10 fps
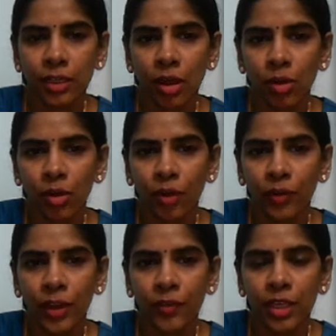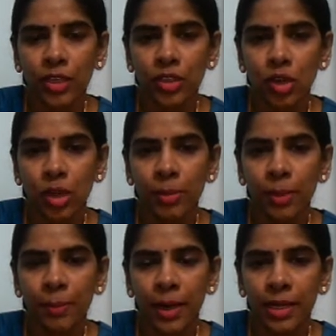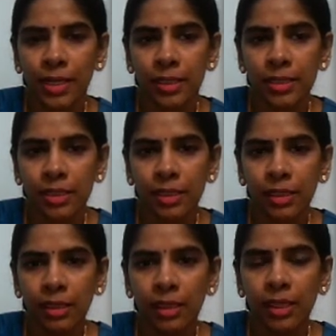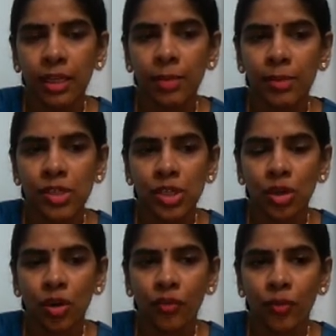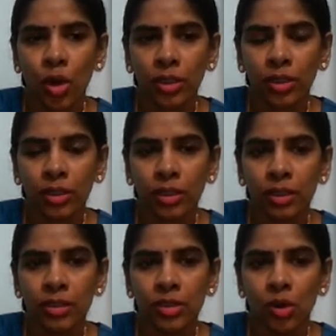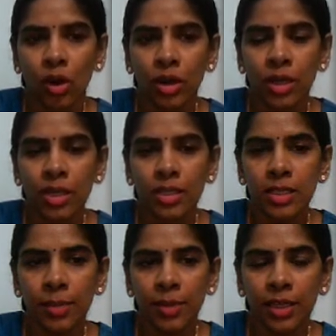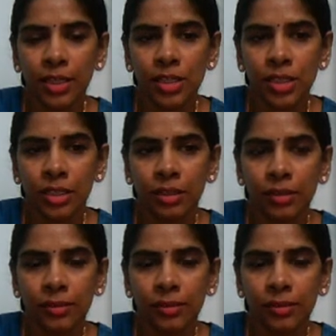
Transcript: down of heavy insoluble particles in a mixture of water is called sedimentation.